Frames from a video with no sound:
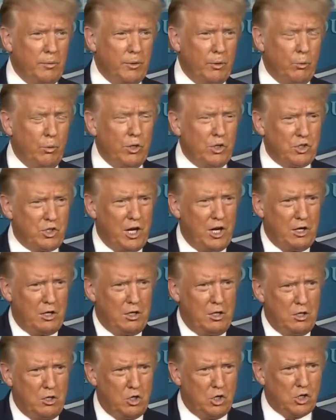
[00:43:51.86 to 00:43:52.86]
We sent
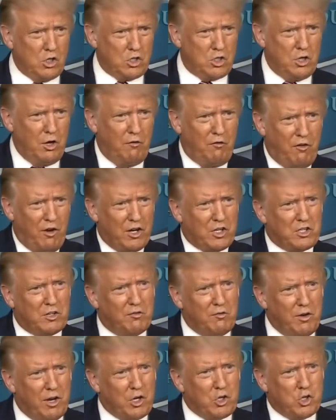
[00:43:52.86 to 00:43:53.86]
just
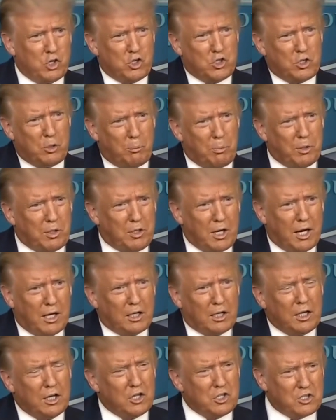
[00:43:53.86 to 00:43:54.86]
defensive measures to
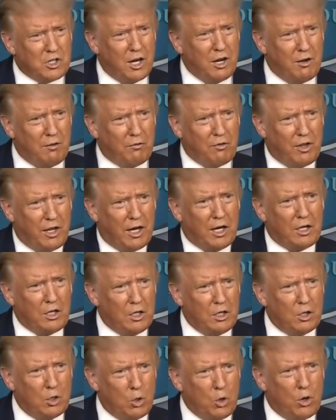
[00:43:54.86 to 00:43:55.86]
protect and save that
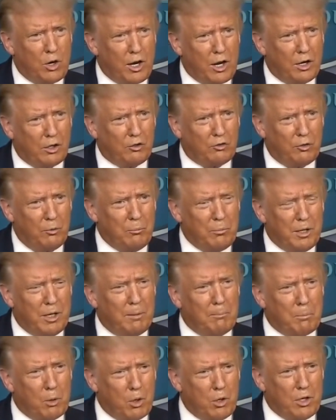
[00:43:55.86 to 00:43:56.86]
courthouse from
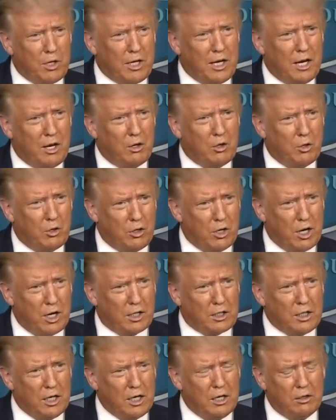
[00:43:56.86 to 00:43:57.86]
being burned down or
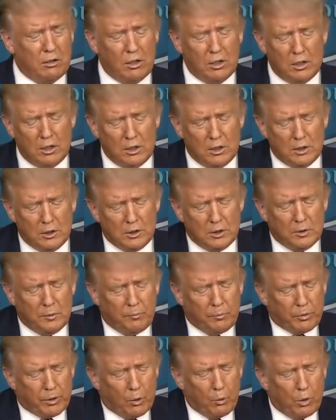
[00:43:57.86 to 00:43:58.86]
knocked down.
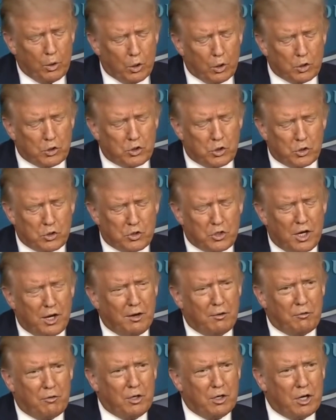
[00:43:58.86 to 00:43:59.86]
We also
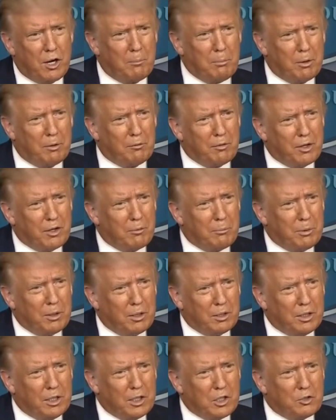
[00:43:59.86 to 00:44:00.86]
saved a couple of other
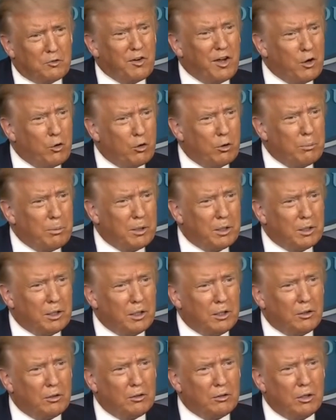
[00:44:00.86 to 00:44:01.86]
buildings, federal
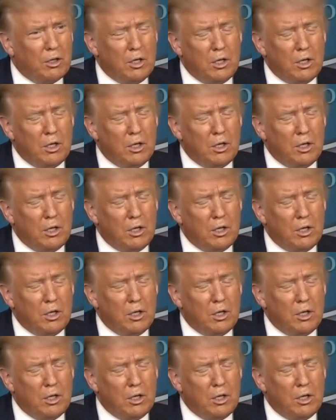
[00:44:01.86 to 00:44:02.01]
buildings,